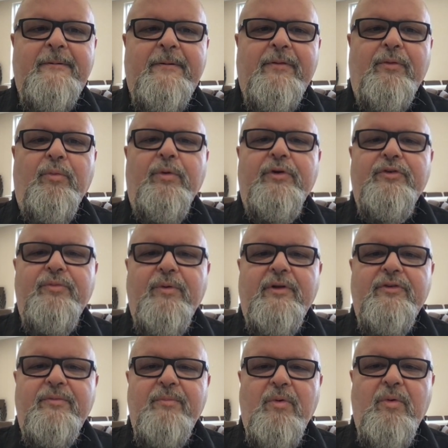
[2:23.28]
The words
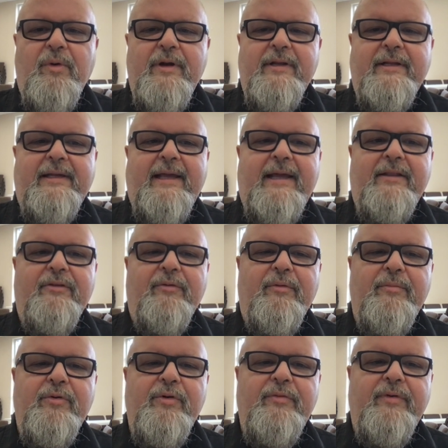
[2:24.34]
'once more' indicate the
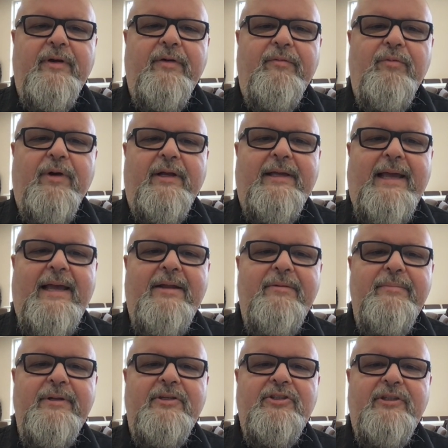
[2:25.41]
removing of what can
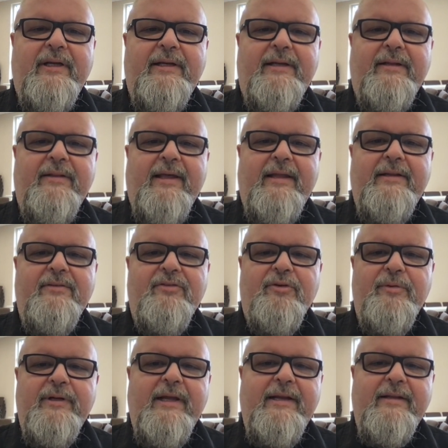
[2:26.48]
be shaken, that is,
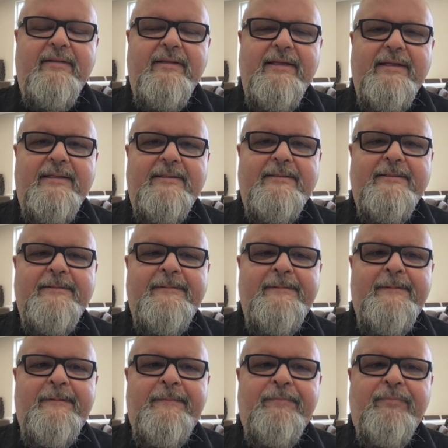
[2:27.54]
created things,
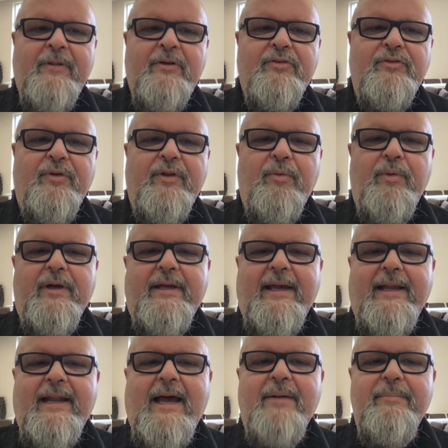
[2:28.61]
so that what
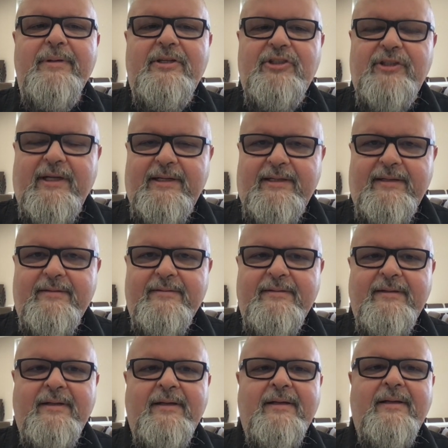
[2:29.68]
cannot be shaken
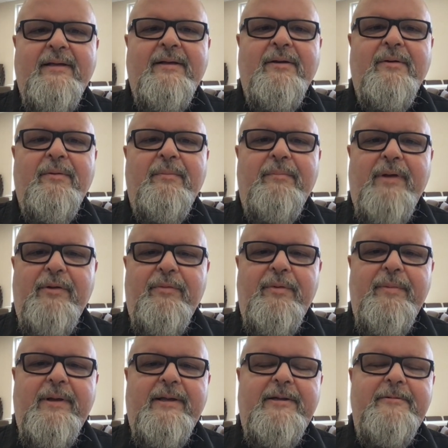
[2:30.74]
may
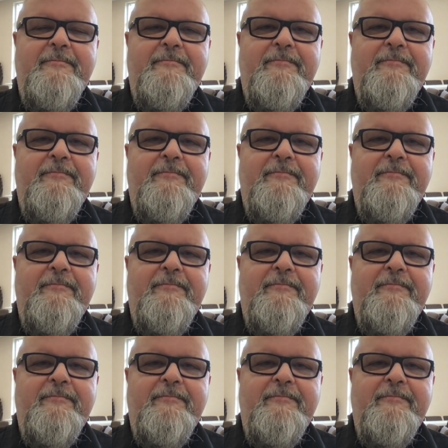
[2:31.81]
remain.